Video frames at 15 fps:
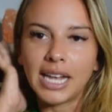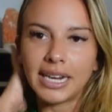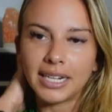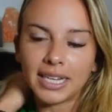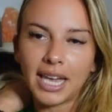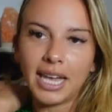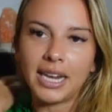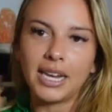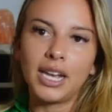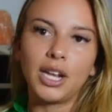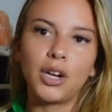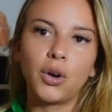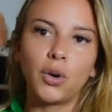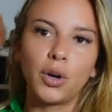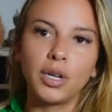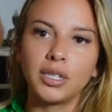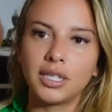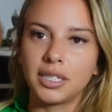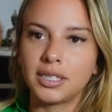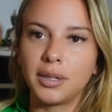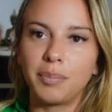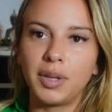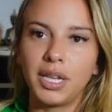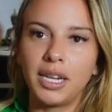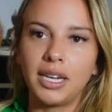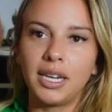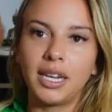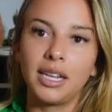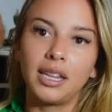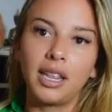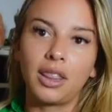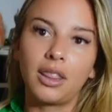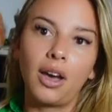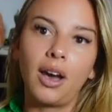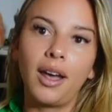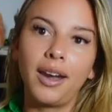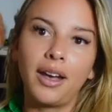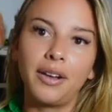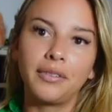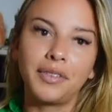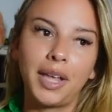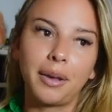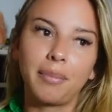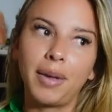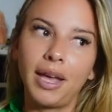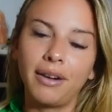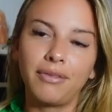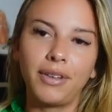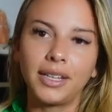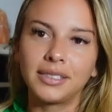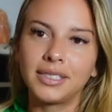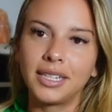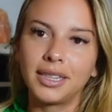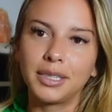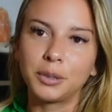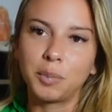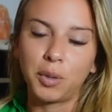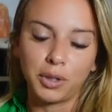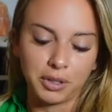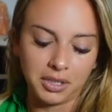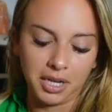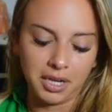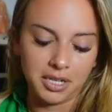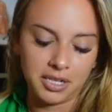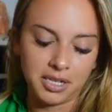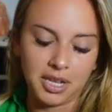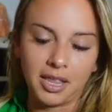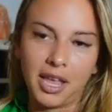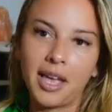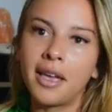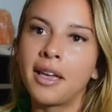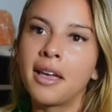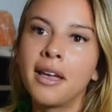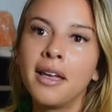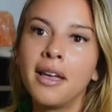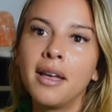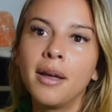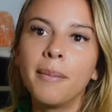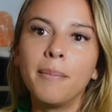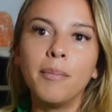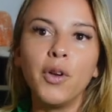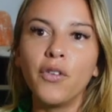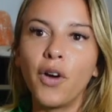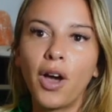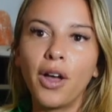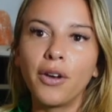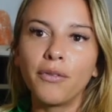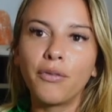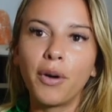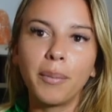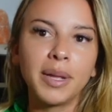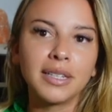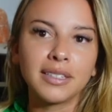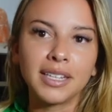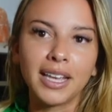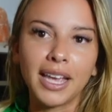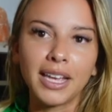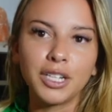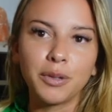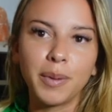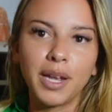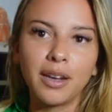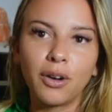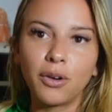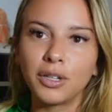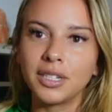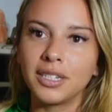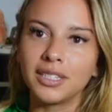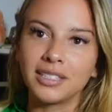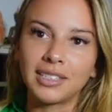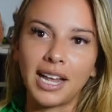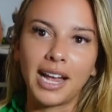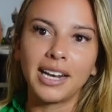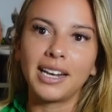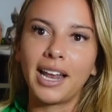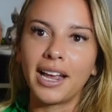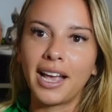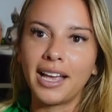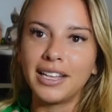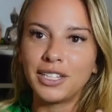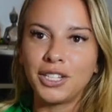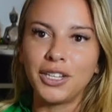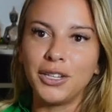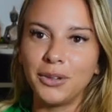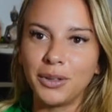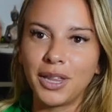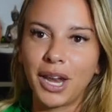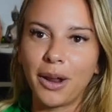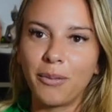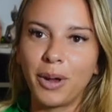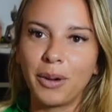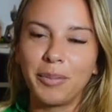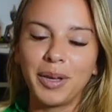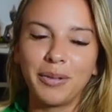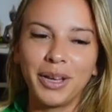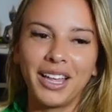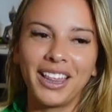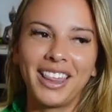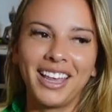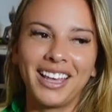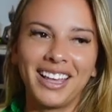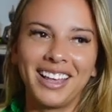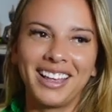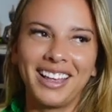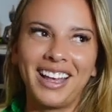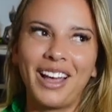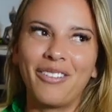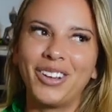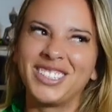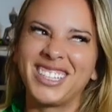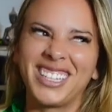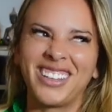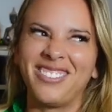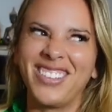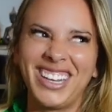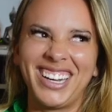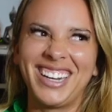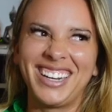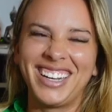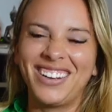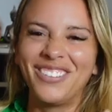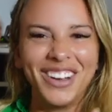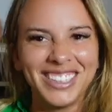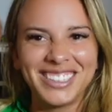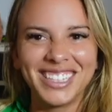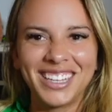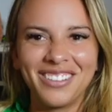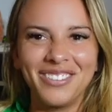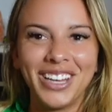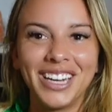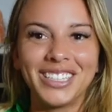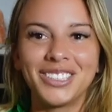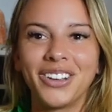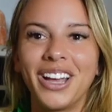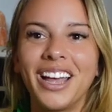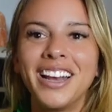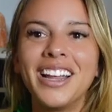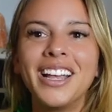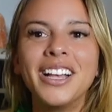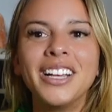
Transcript: dedicated or disciplined in the thought of like manifesting this person to like move on from his engagement or to decide like, it's you that I want to be with. I wasn't committed to it.